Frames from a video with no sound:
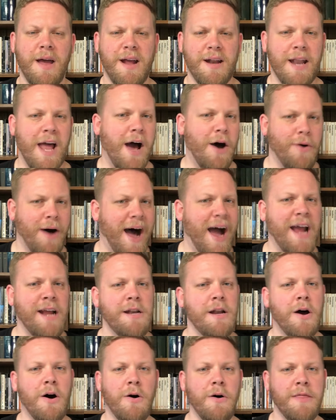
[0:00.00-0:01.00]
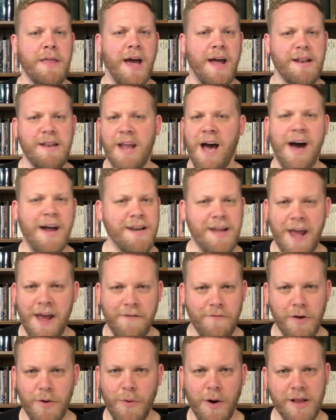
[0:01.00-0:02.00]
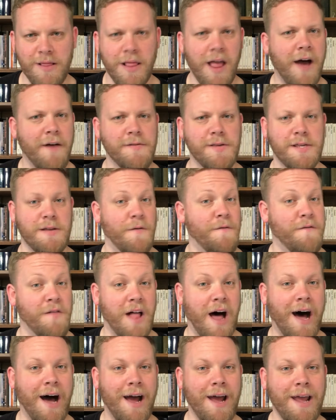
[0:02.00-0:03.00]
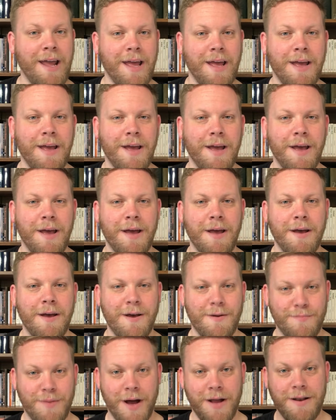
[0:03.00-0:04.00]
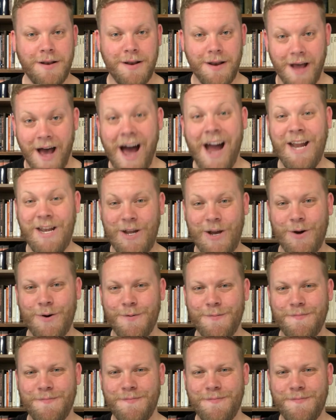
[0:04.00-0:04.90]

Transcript: Now, I know that not everyone loves to fly, but I do.